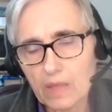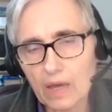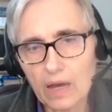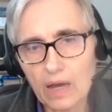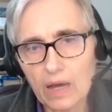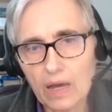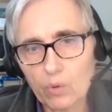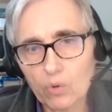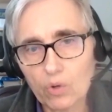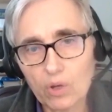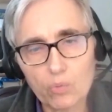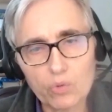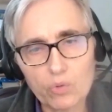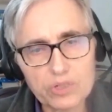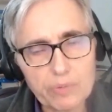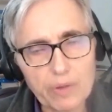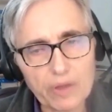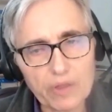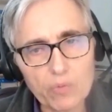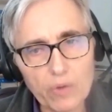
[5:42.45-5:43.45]

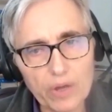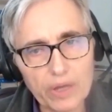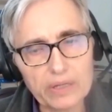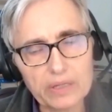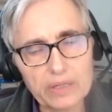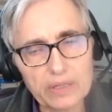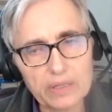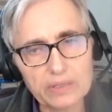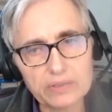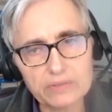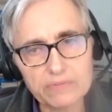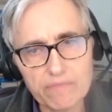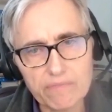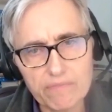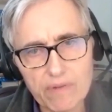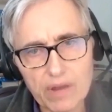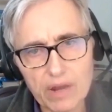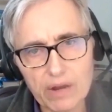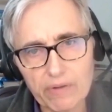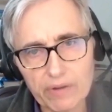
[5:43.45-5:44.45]
Which, by the way, is
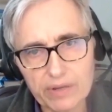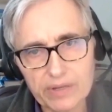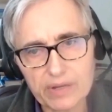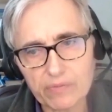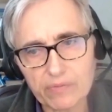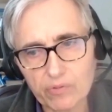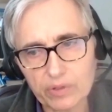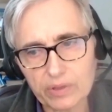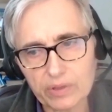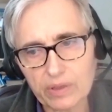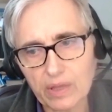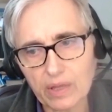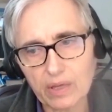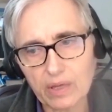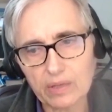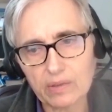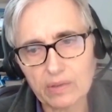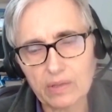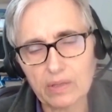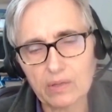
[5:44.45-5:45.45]
very different
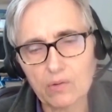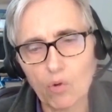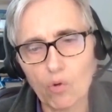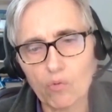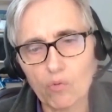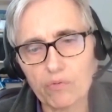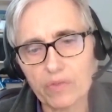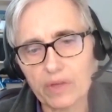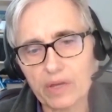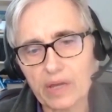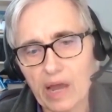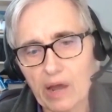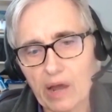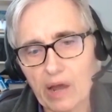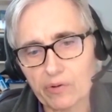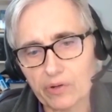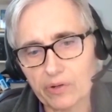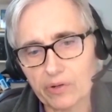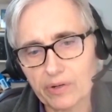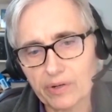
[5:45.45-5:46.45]
than the
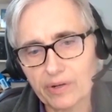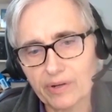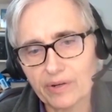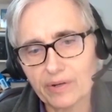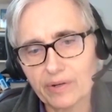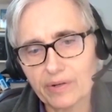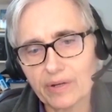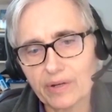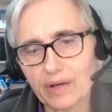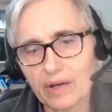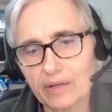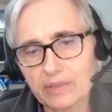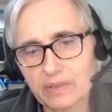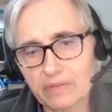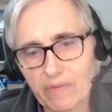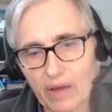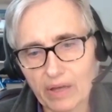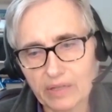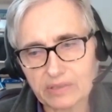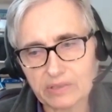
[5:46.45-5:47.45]
over-the-counter
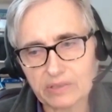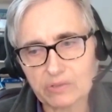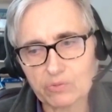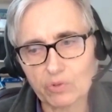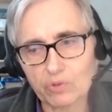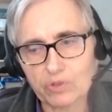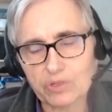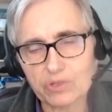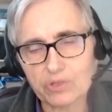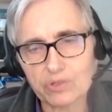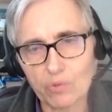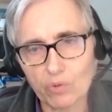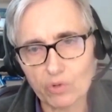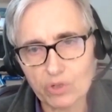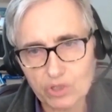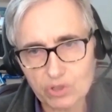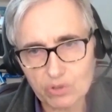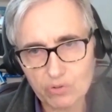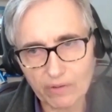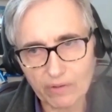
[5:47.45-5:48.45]
devices,
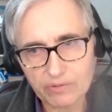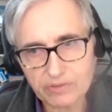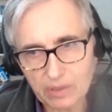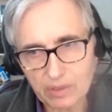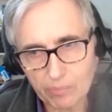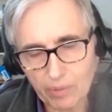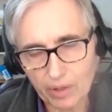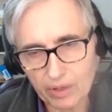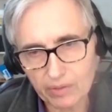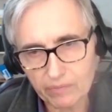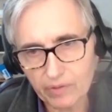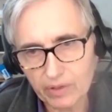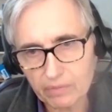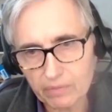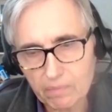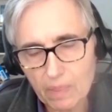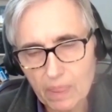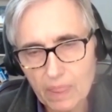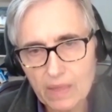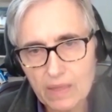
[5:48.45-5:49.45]
which do have some
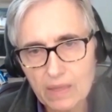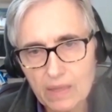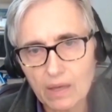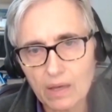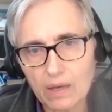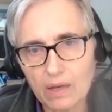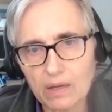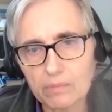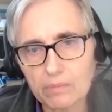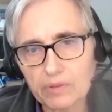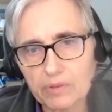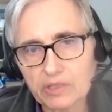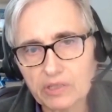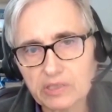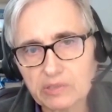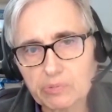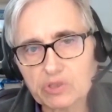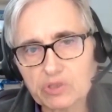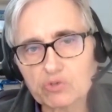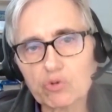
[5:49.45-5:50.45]
benefit. But
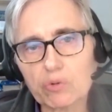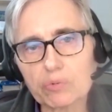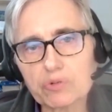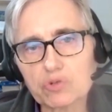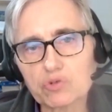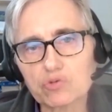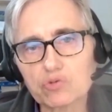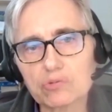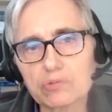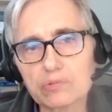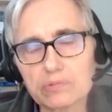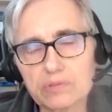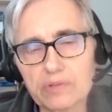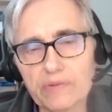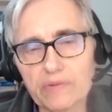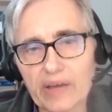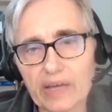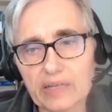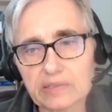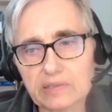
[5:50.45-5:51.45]
these prescription
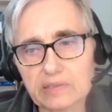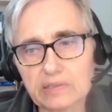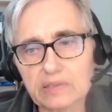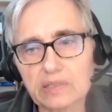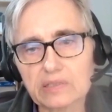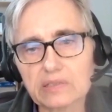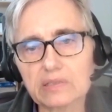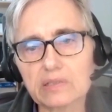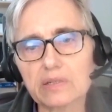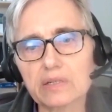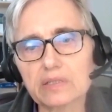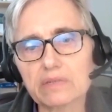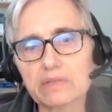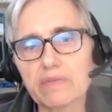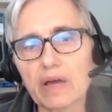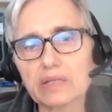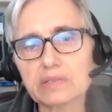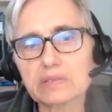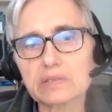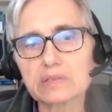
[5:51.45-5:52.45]
devices, these clinic
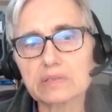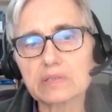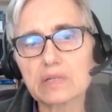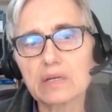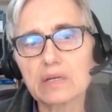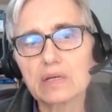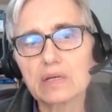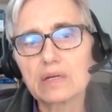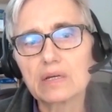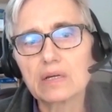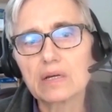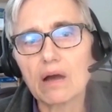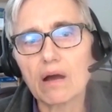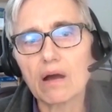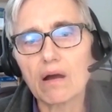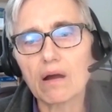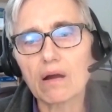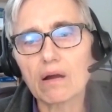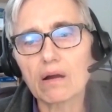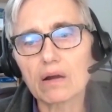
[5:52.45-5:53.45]
devices,
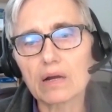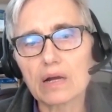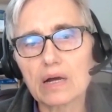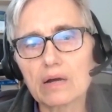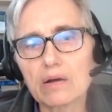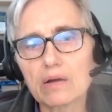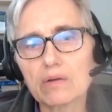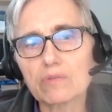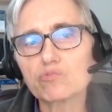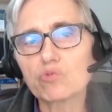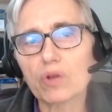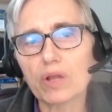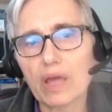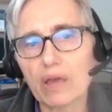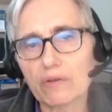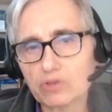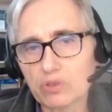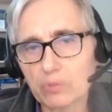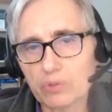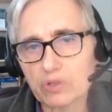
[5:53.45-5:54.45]
are really
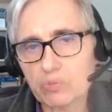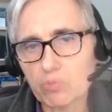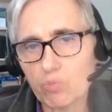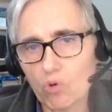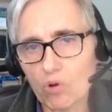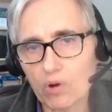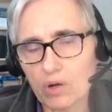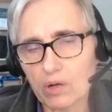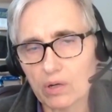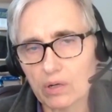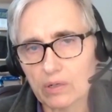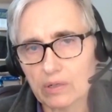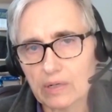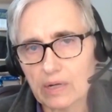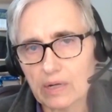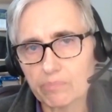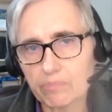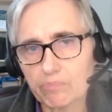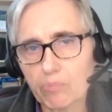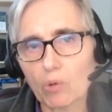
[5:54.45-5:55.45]
have so much
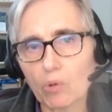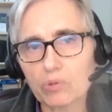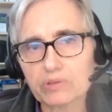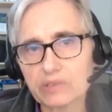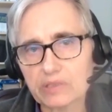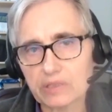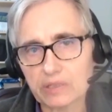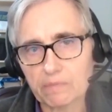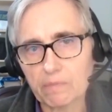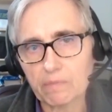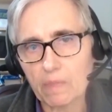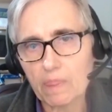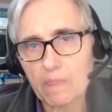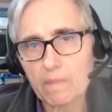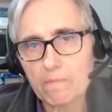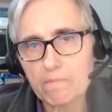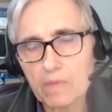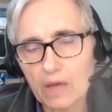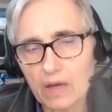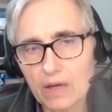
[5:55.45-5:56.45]
more potency
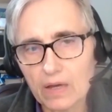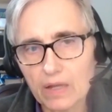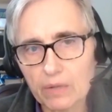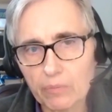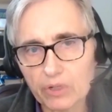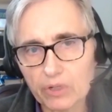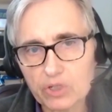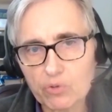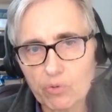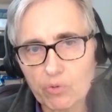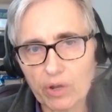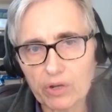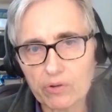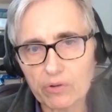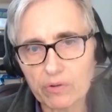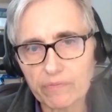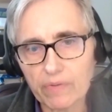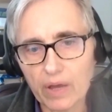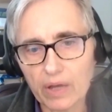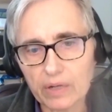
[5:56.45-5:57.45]
and a much greater
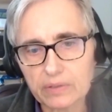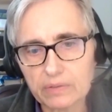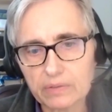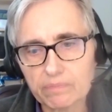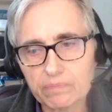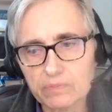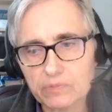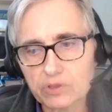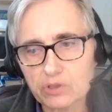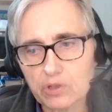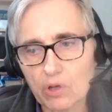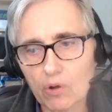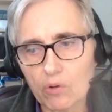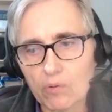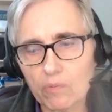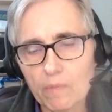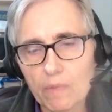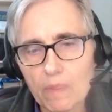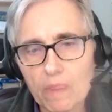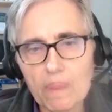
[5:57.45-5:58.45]
effect. So
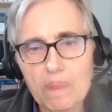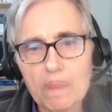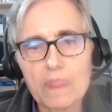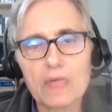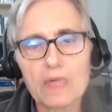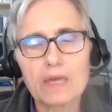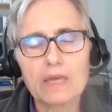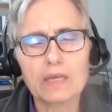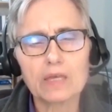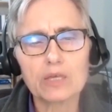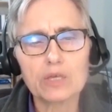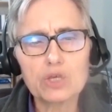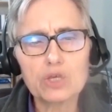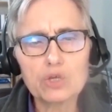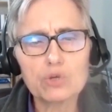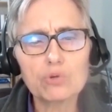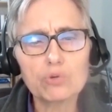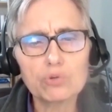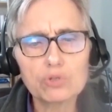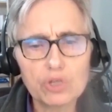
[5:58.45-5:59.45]

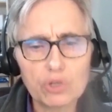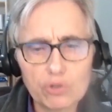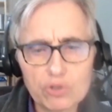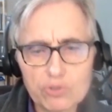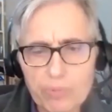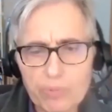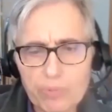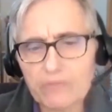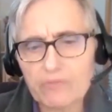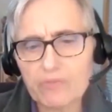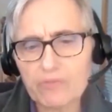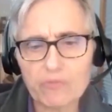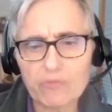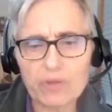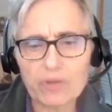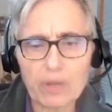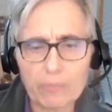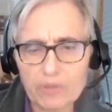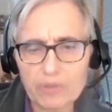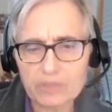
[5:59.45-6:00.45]
huge benefit for
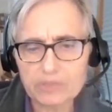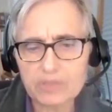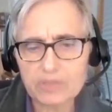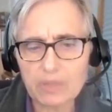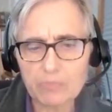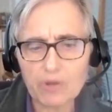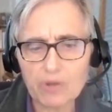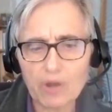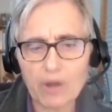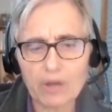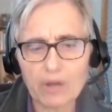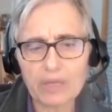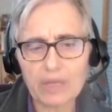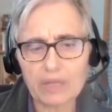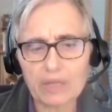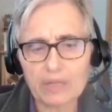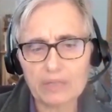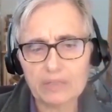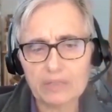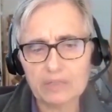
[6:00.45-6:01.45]
coming to the seminar,
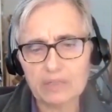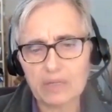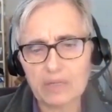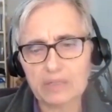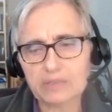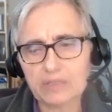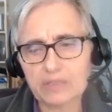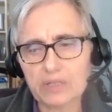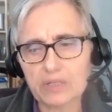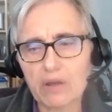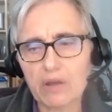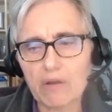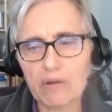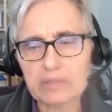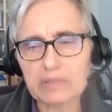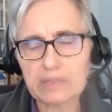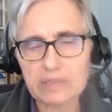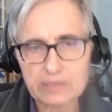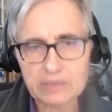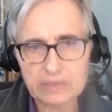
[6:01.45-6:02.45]
getting to see
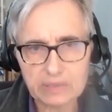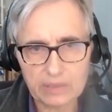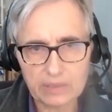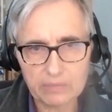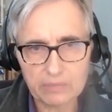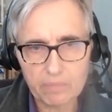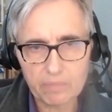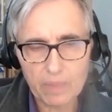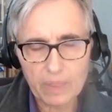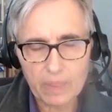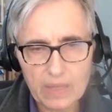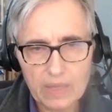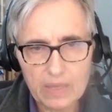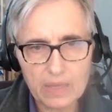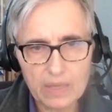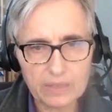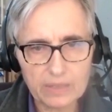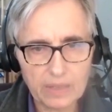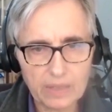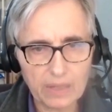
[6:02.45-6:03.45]
Garrett and his team,
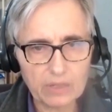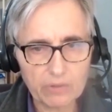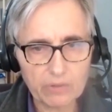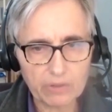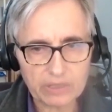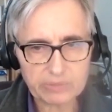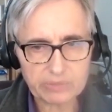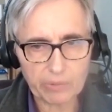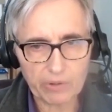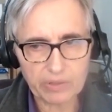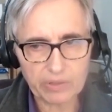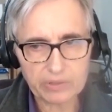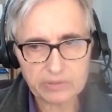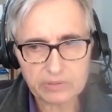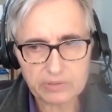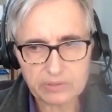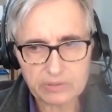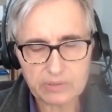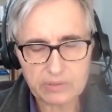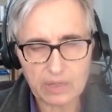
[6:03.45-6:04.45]
and getting to
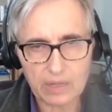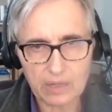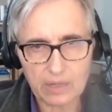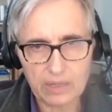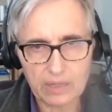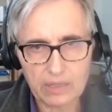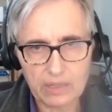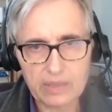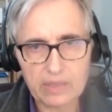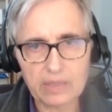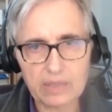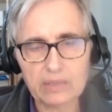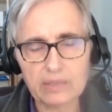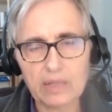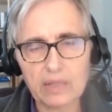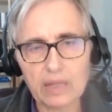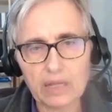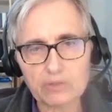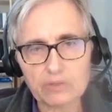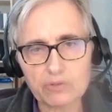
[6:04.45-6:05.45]
experience the
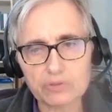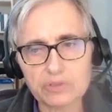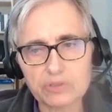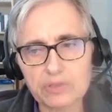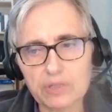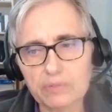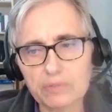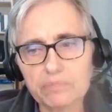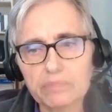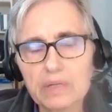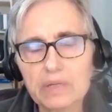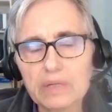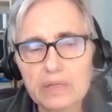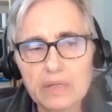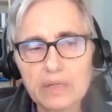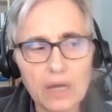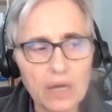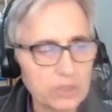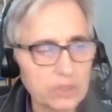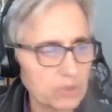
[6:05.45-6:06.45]
electrical stim
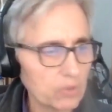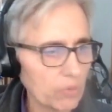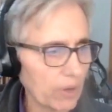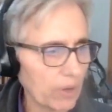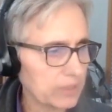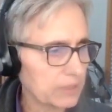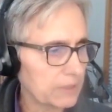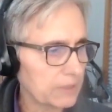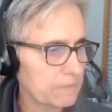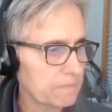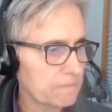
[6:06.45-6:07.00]
directly.